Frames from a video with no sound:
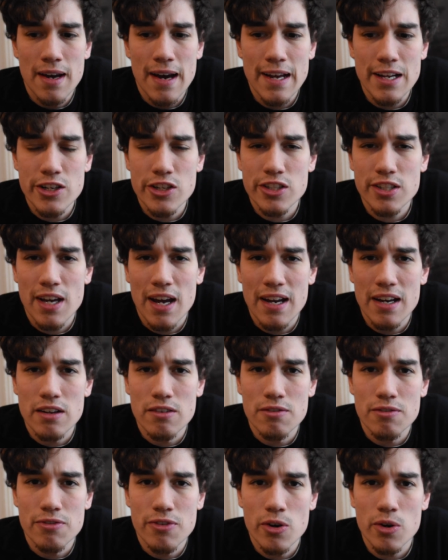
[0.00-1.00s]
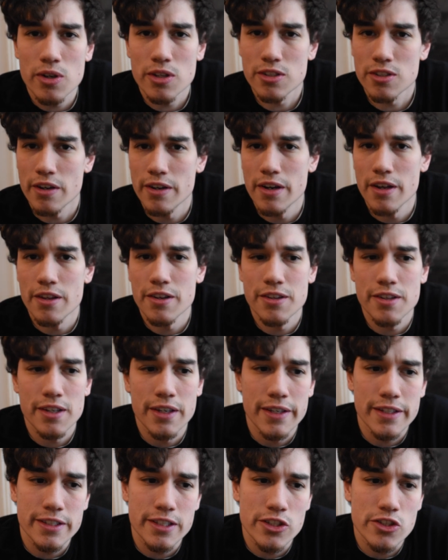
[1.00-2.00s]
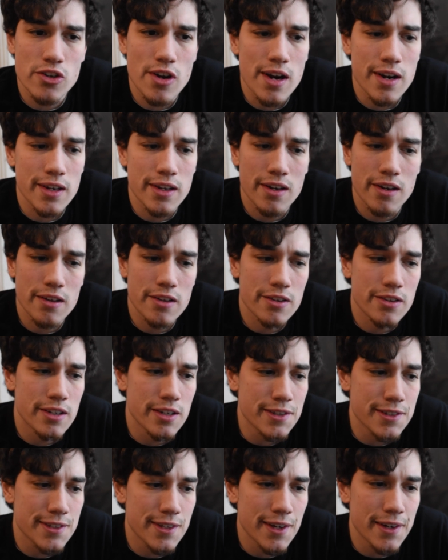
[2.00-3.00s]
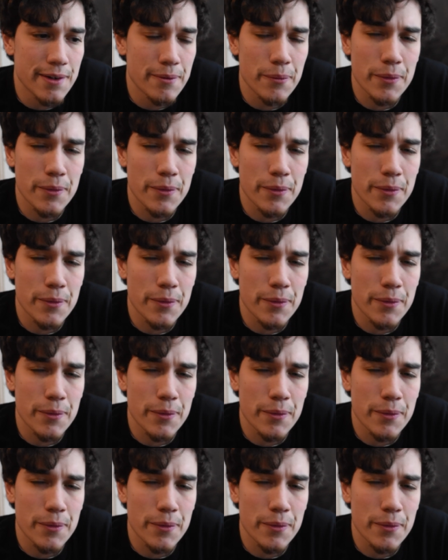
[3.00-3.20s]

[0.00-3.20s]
I just kind of focus on other things and try to get other things done.